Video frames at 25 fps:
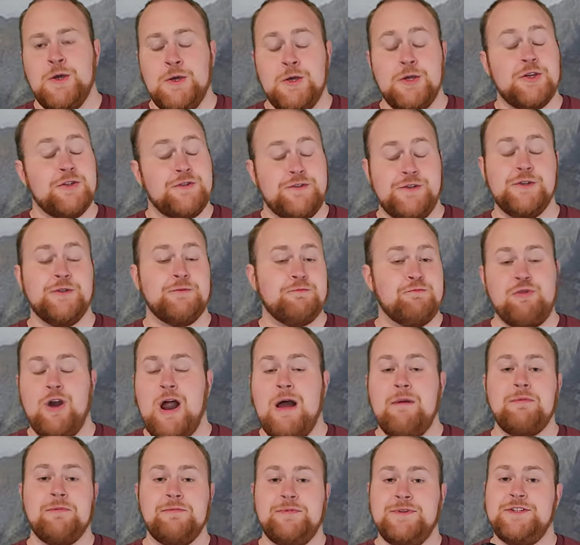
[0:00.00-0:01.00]
because you're
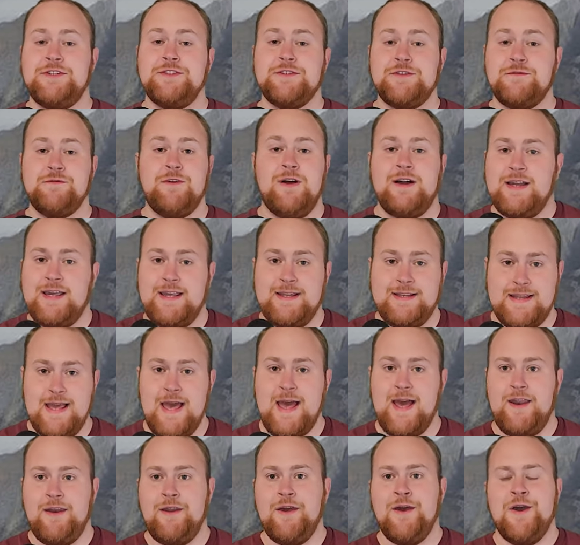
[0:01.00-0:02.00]
probably just fucking
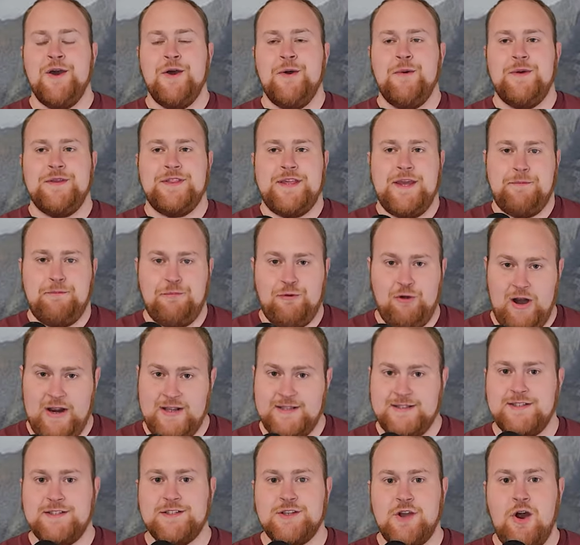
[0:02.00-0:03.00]
dead. With a
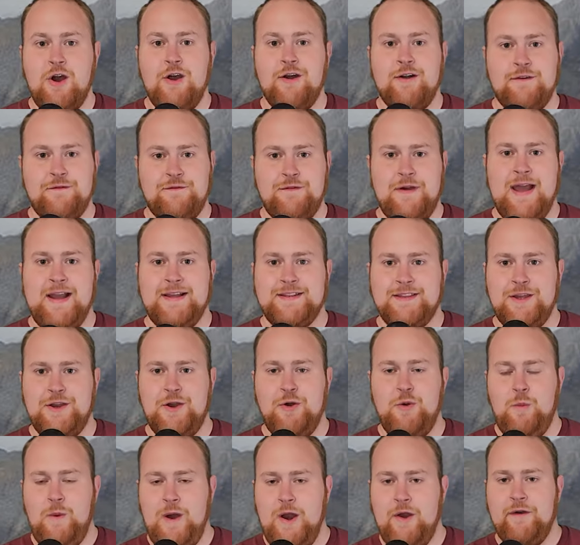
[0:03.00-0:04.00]
priceless artifact that
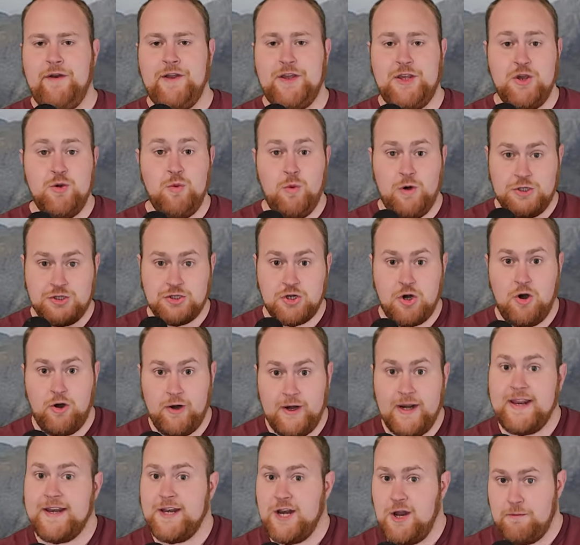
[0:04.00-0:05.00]
you're wearing, you are
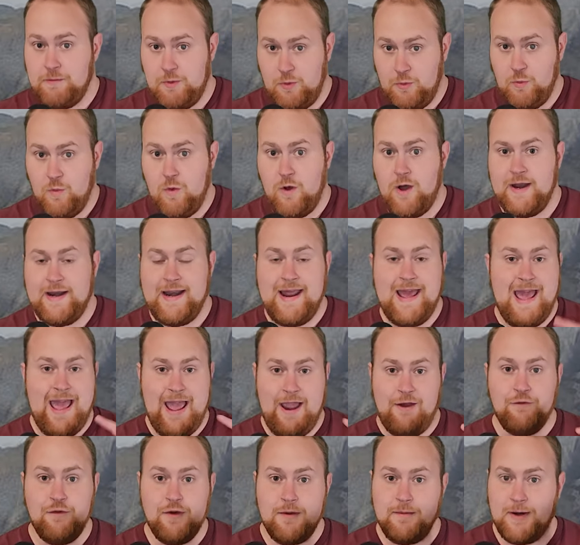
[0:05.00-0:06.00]
target number 1.
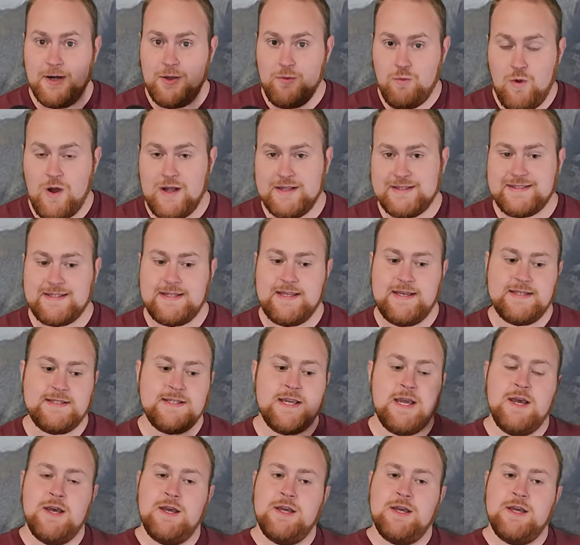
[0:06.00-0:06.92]
Everybody wants this.